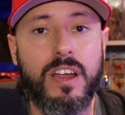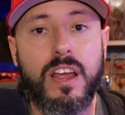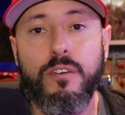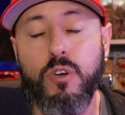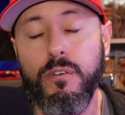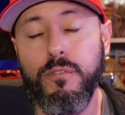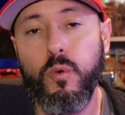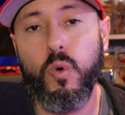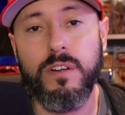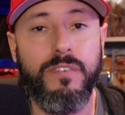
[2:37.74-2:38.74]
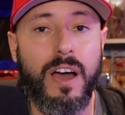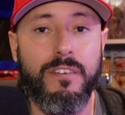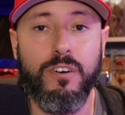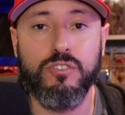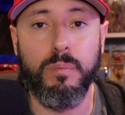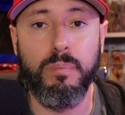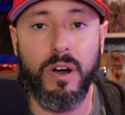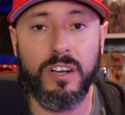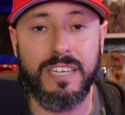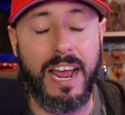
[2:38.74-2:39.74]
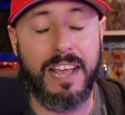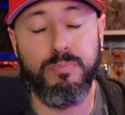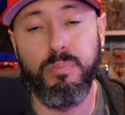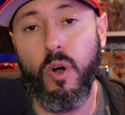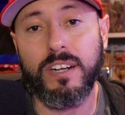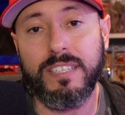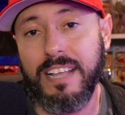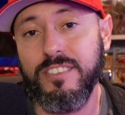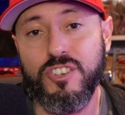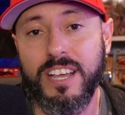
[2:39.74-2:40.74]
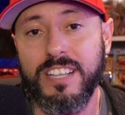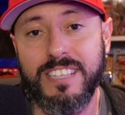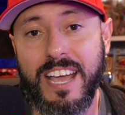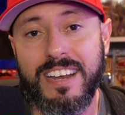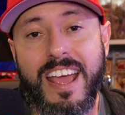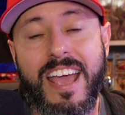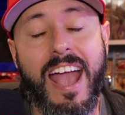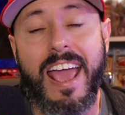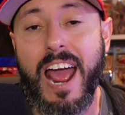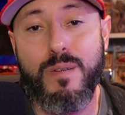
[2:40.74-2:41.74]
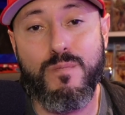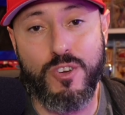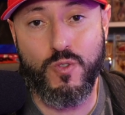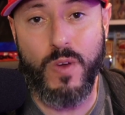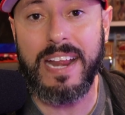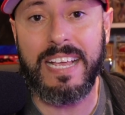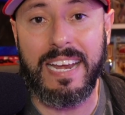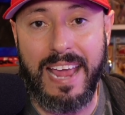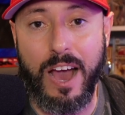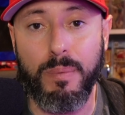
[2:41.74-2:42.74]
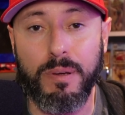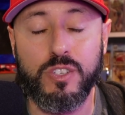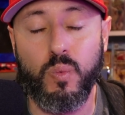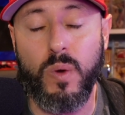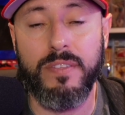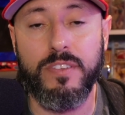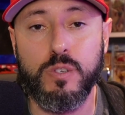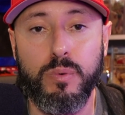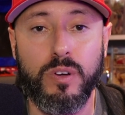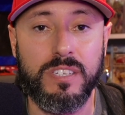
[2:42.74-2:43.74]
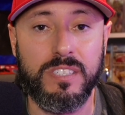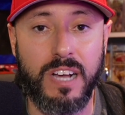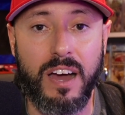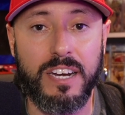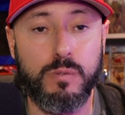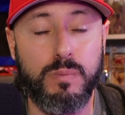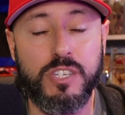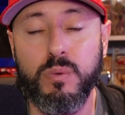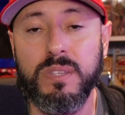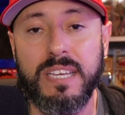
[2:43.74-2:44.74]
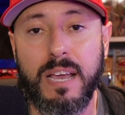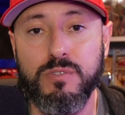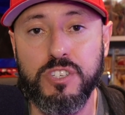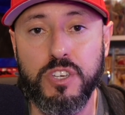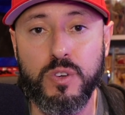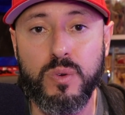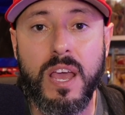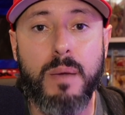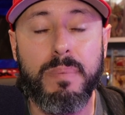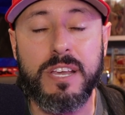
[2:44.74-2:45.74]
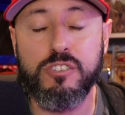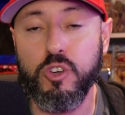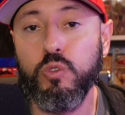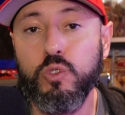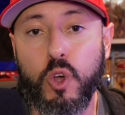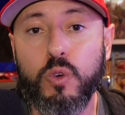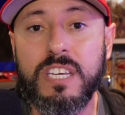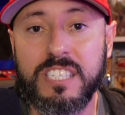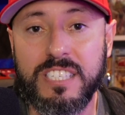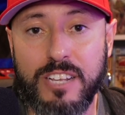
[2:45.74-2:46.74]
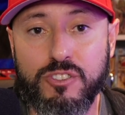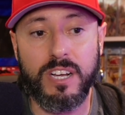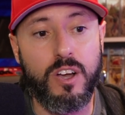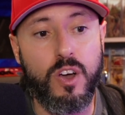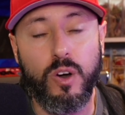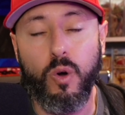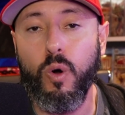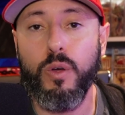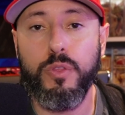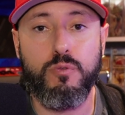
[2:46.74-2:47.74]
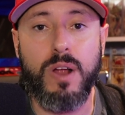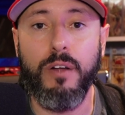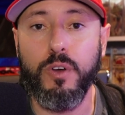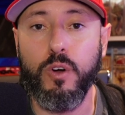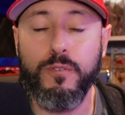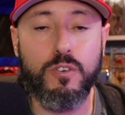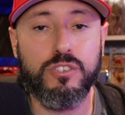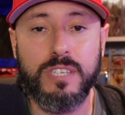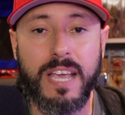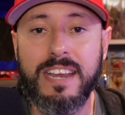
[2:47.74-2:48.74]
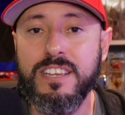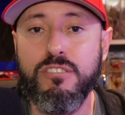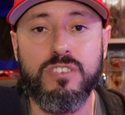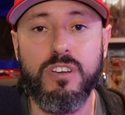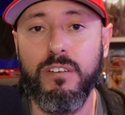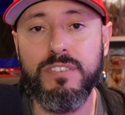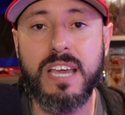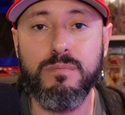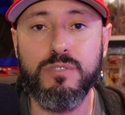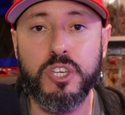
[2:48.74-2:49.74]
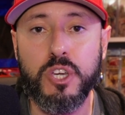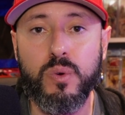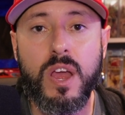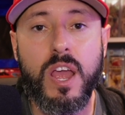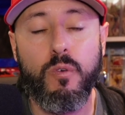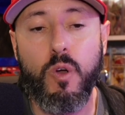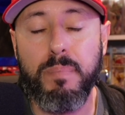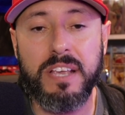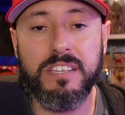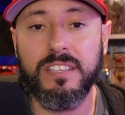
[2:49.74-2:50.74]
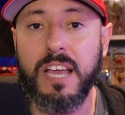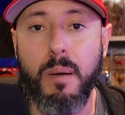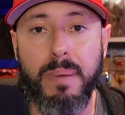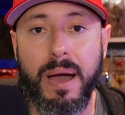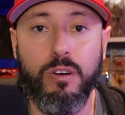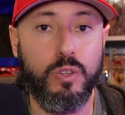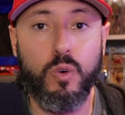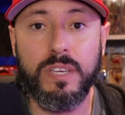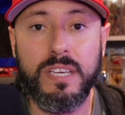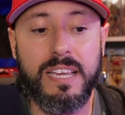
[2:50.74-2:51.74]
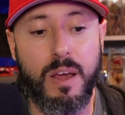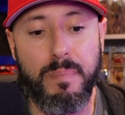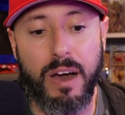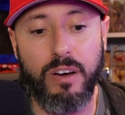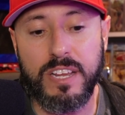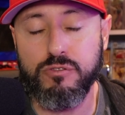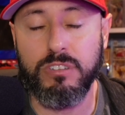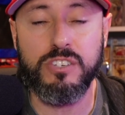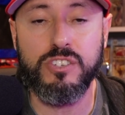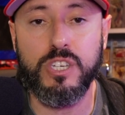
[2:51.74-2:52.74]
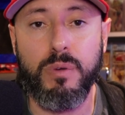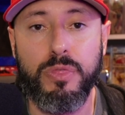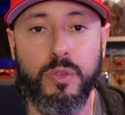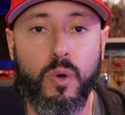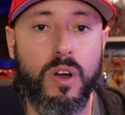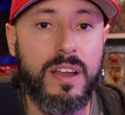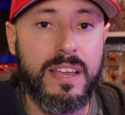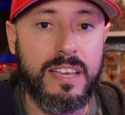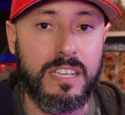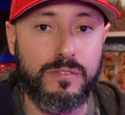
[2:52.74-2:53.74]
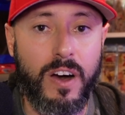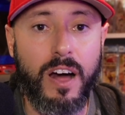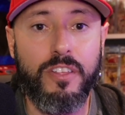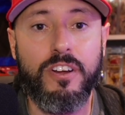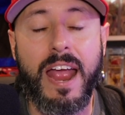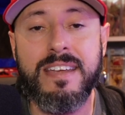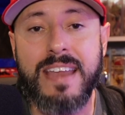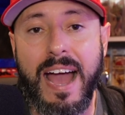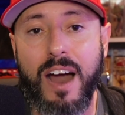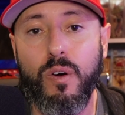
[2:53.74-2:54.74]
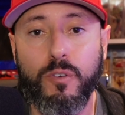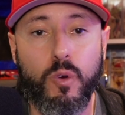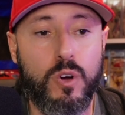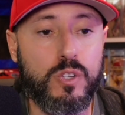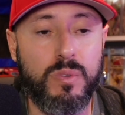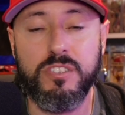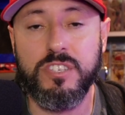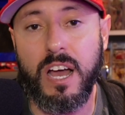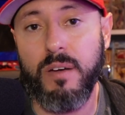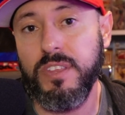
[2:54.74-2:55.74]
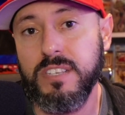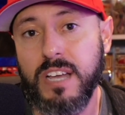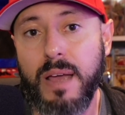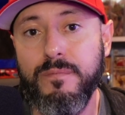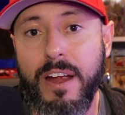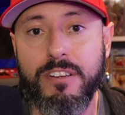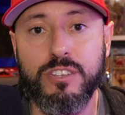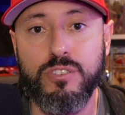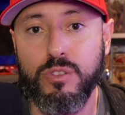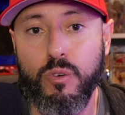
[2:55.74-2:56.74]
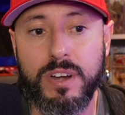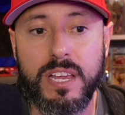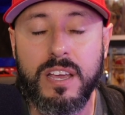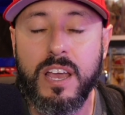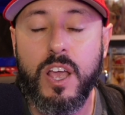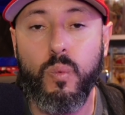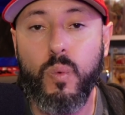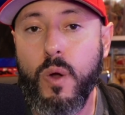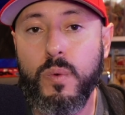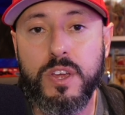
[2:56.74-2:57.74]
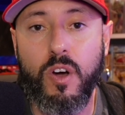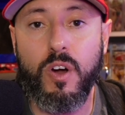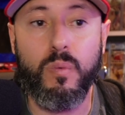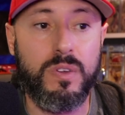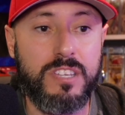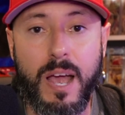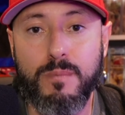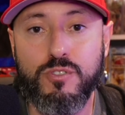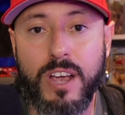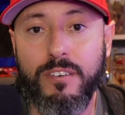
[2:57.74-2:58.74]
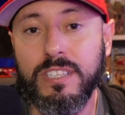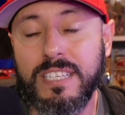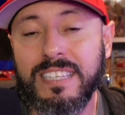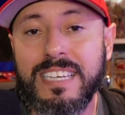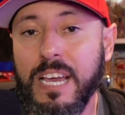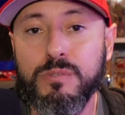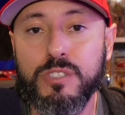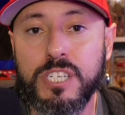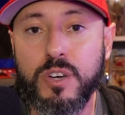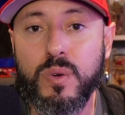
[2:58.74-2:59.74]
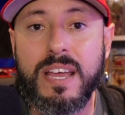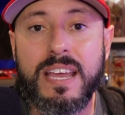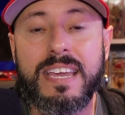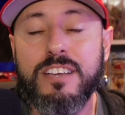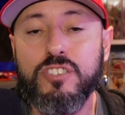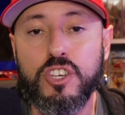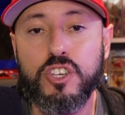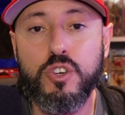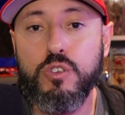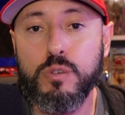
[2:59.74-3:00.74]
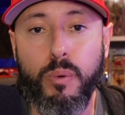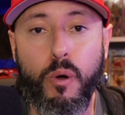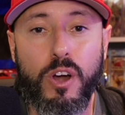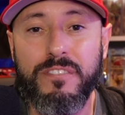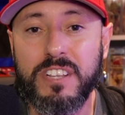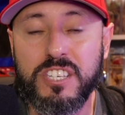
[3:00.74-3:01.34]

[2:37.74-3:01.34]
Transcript: for around $400 to $500, and I balked at the chance then, and I am regretting it now because of where this book has gone, especially with the MCU being so Loki-centric all throughout. The first 10 years of the MCU were basically about Loki and about his relationship with Thor, his father, and now, of course, with the Time Variance Authority, where we are with time travel in the MCU, he is a huge part of it